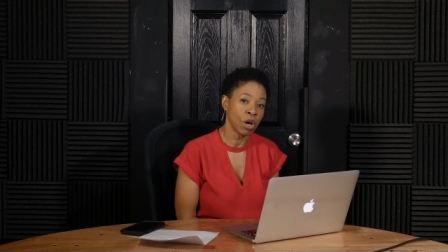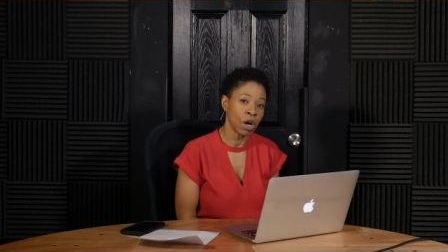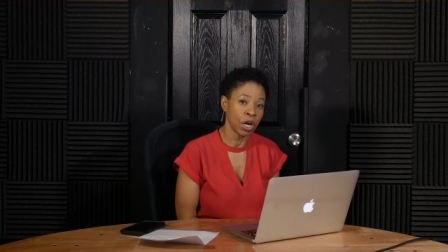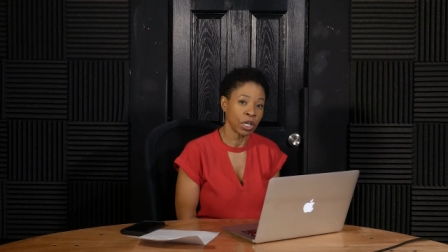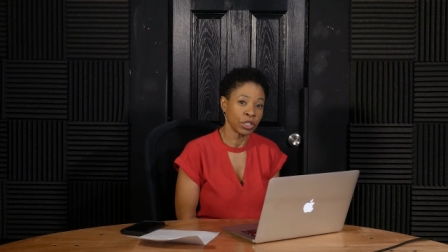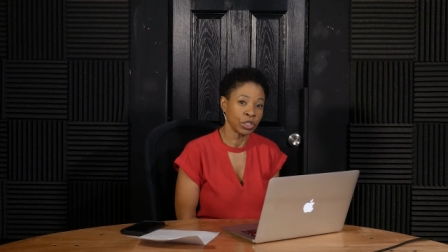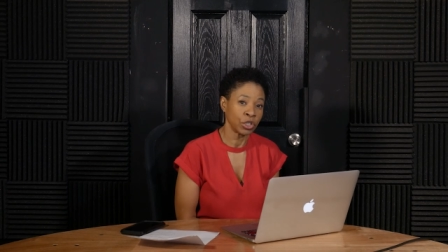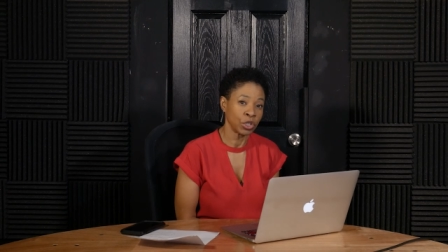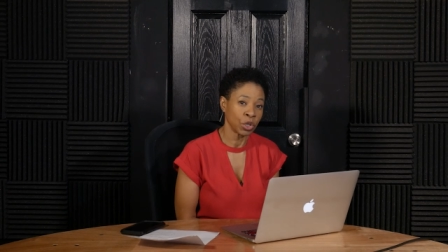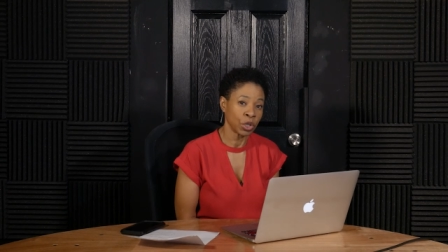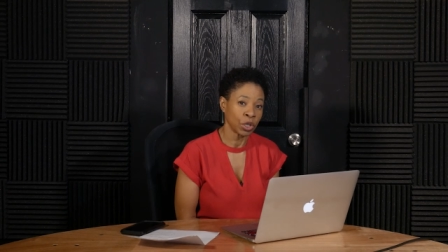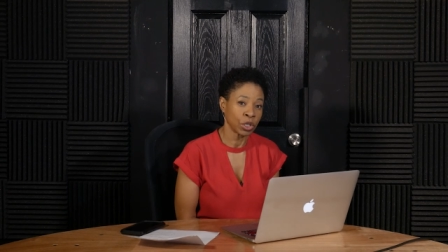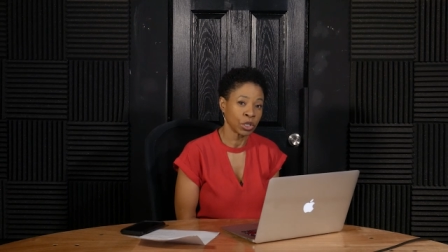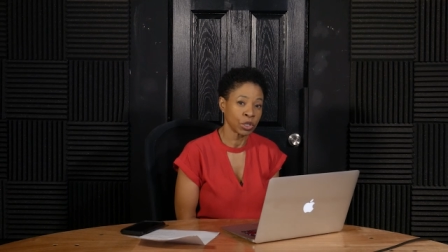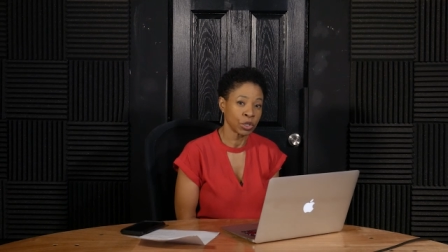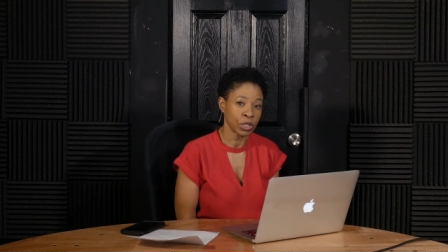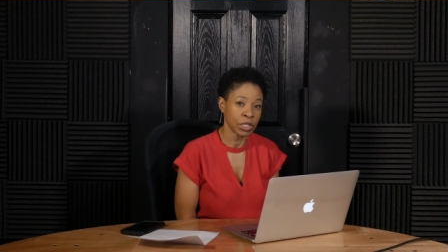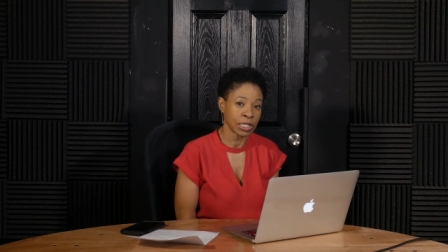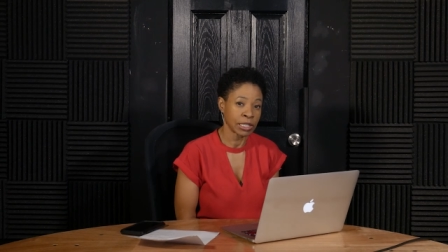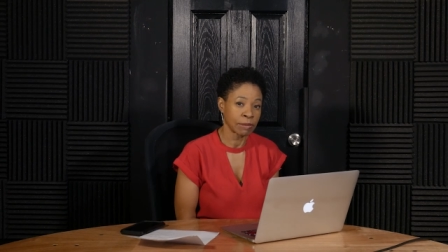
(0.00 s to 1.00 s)
on your
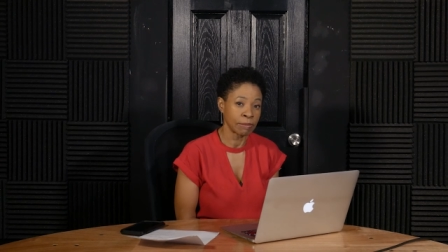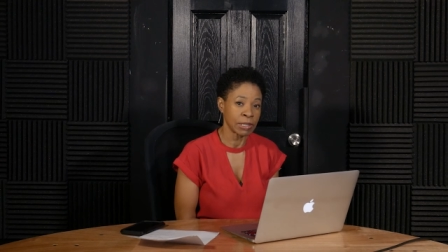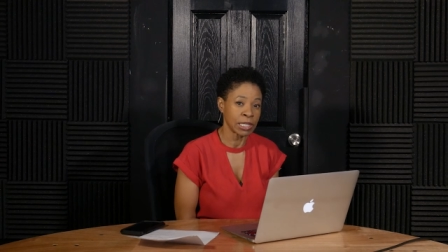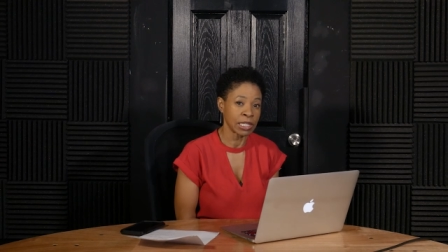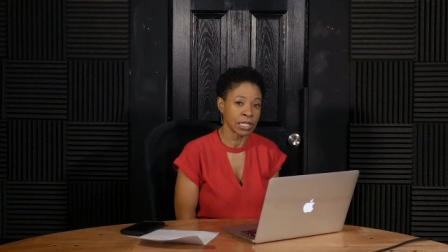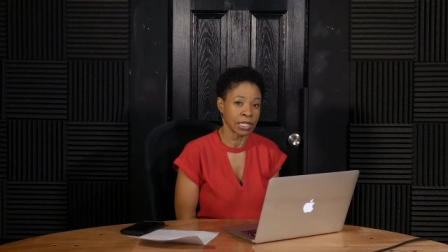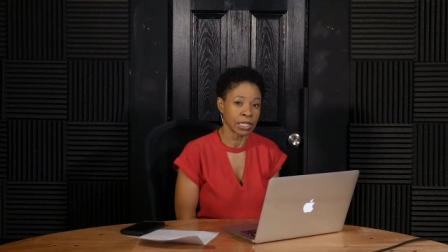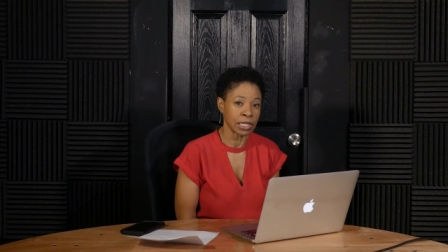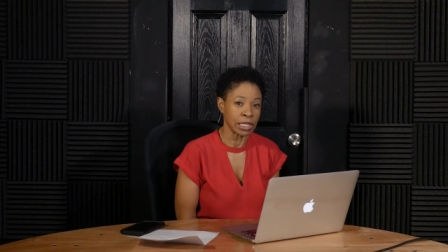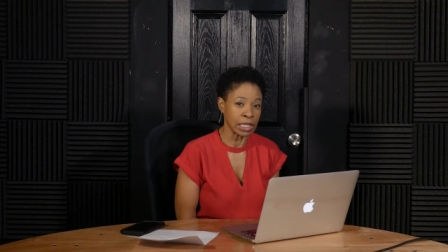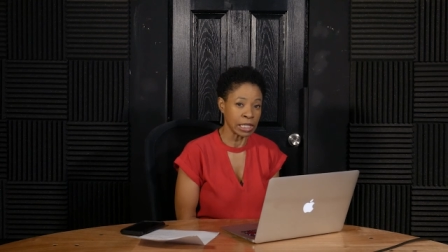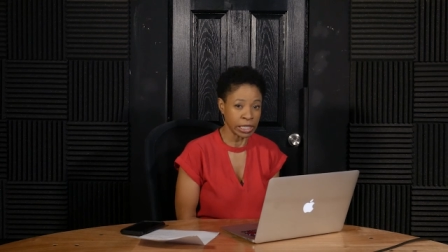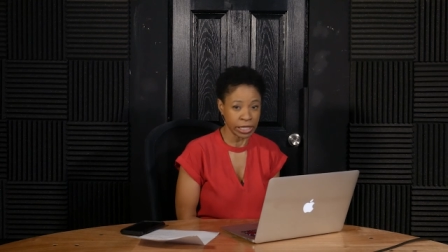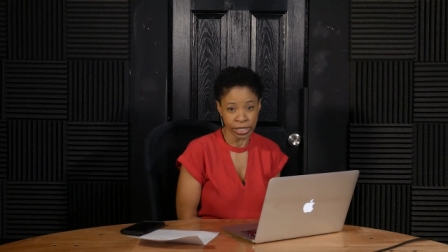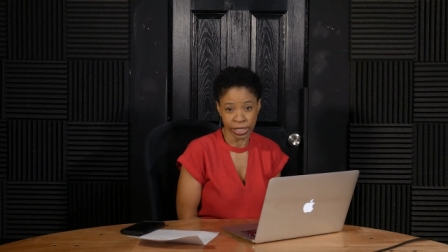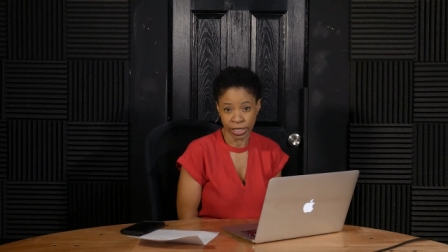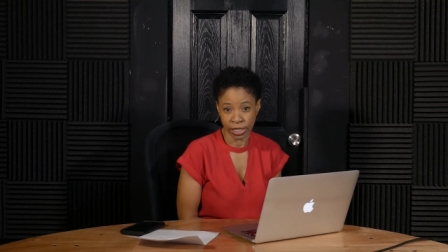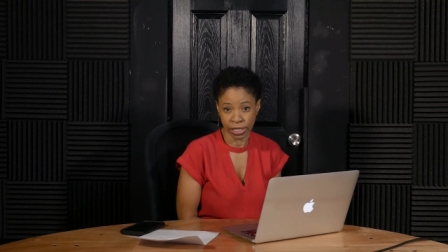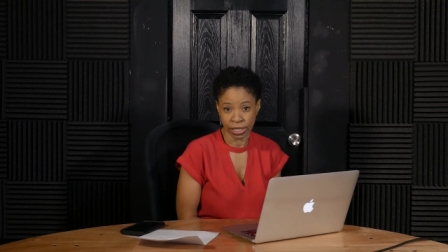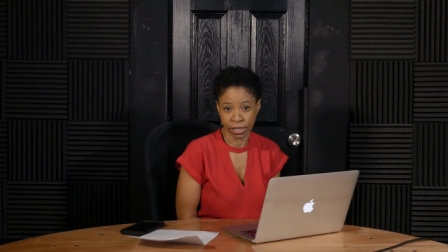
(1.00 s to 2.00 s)
Christmas
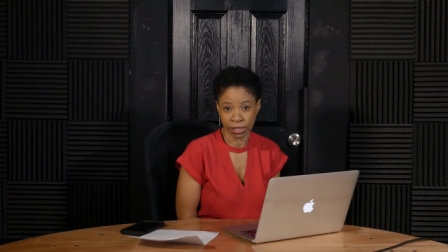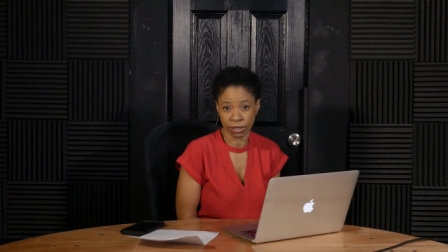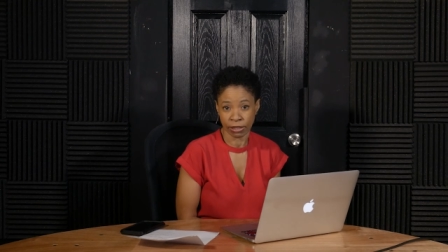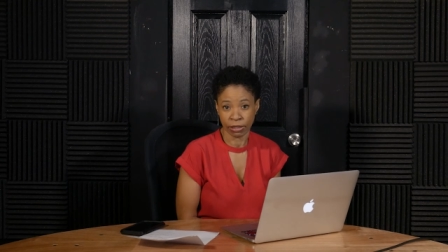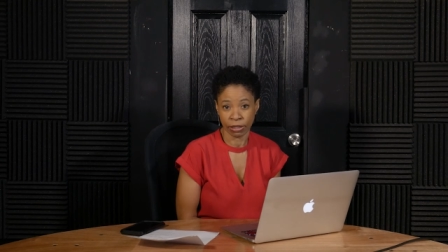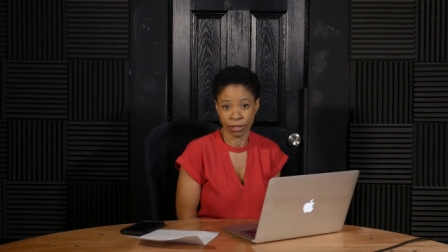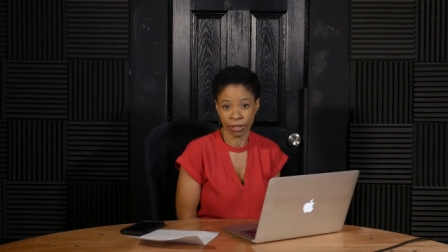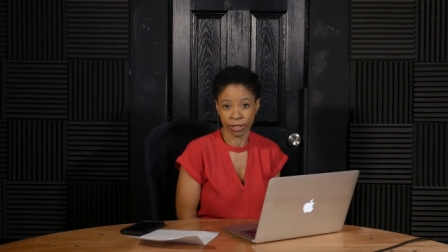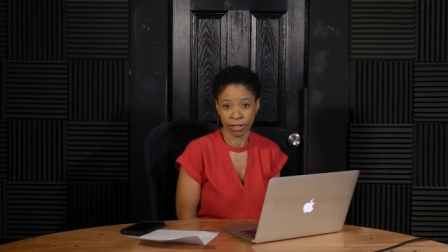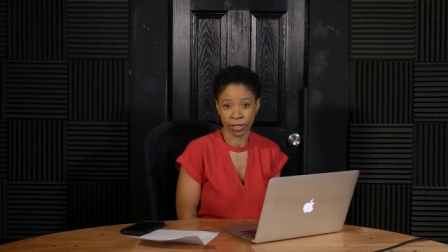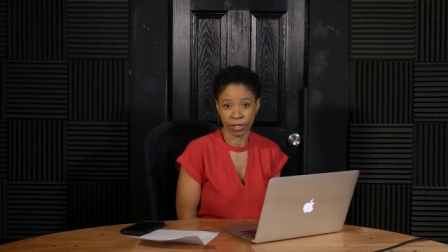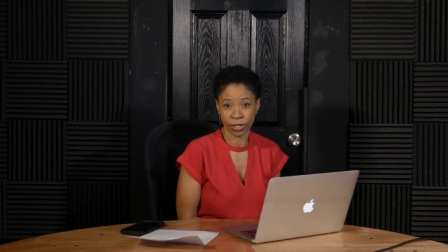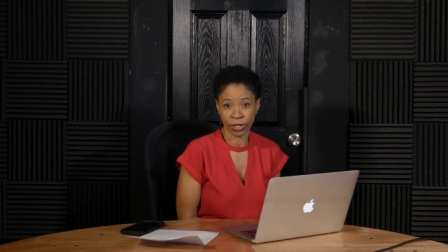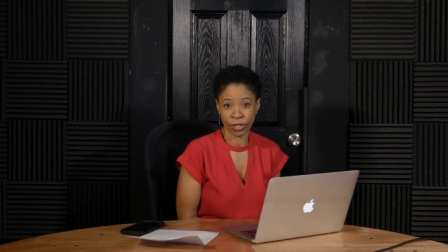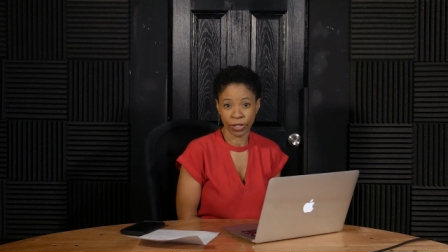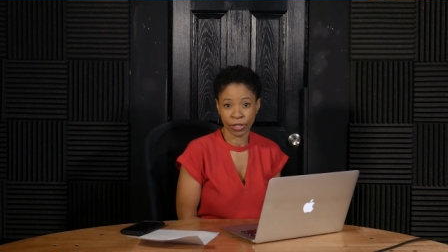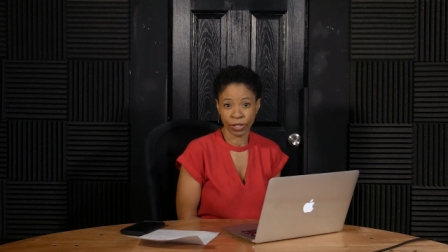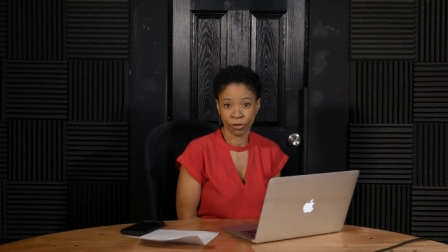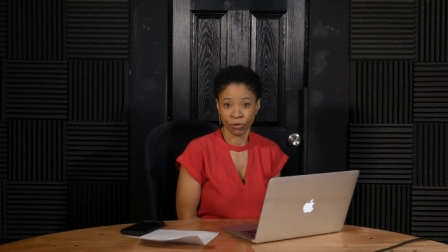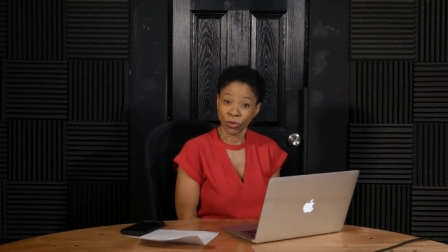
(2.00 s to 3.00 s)
list,
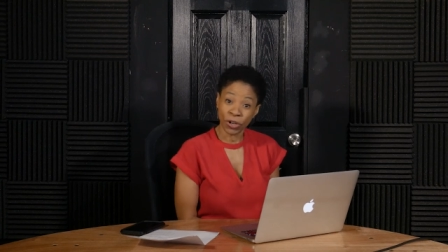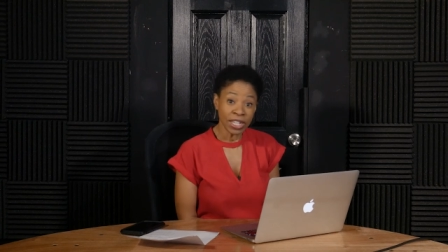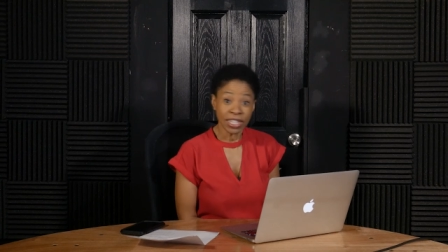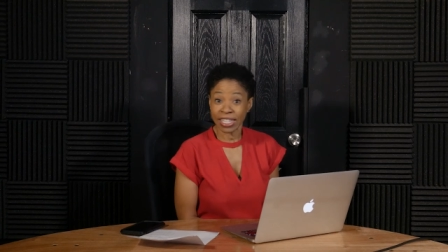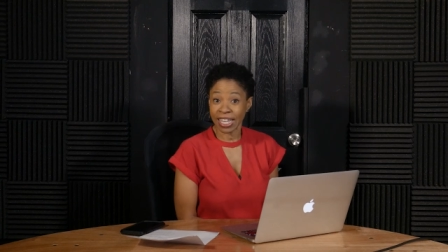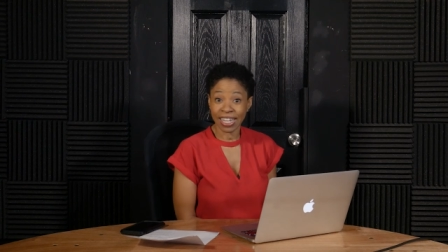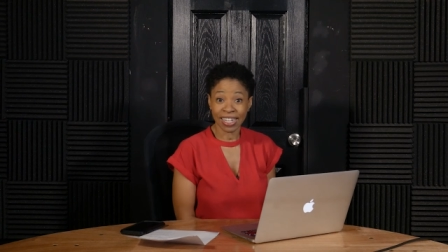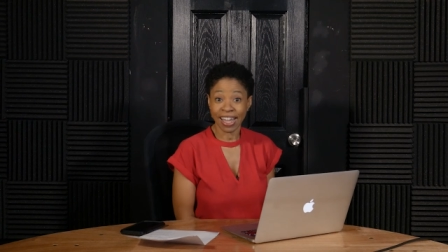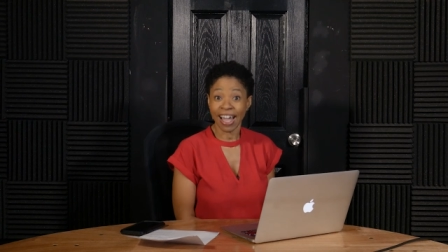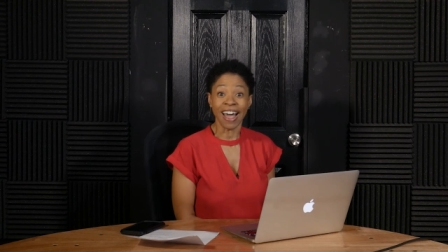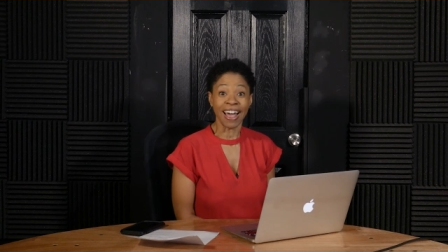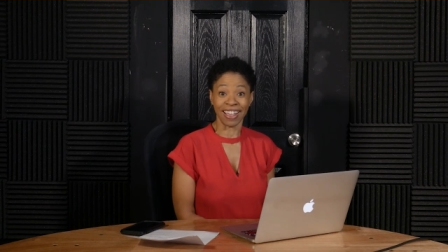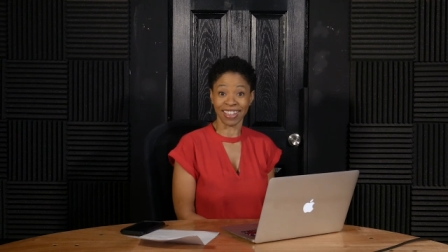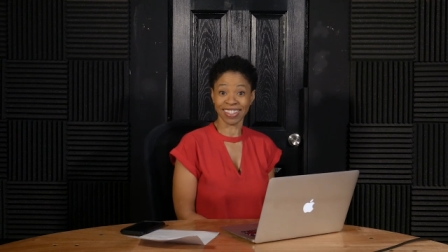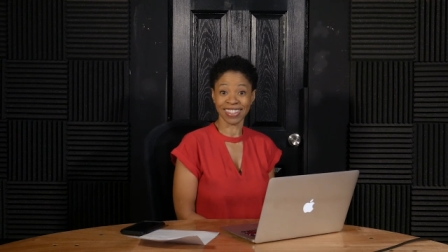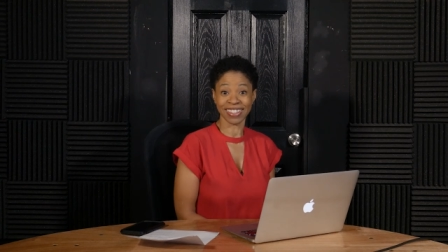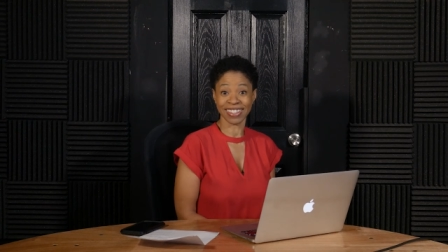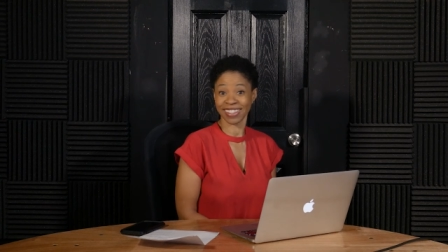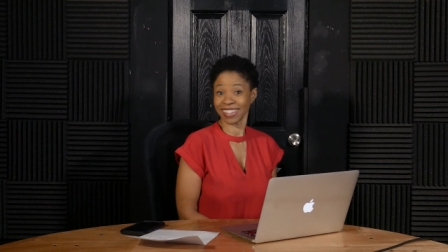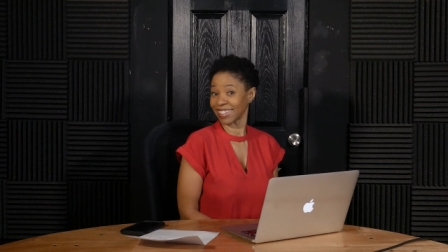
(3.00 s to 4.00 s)
Friends Like
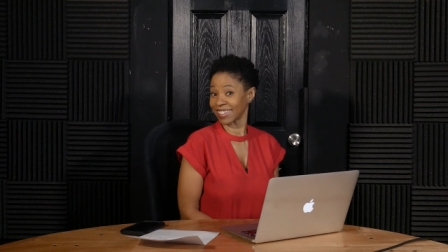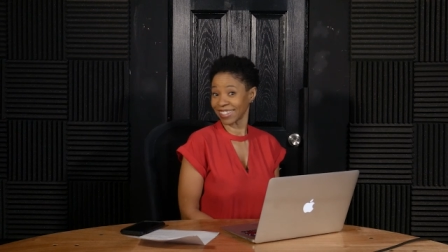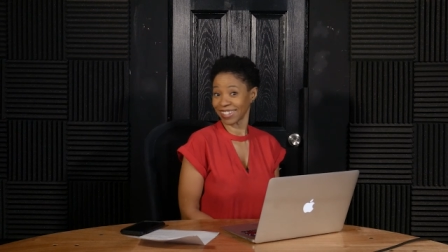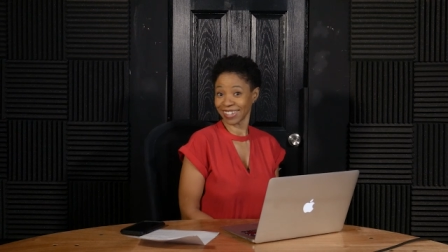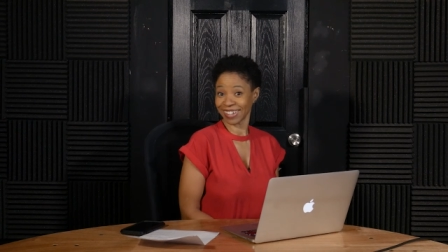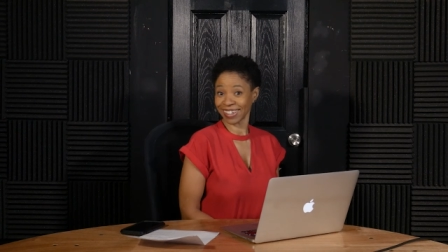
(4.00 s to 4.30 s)
Us.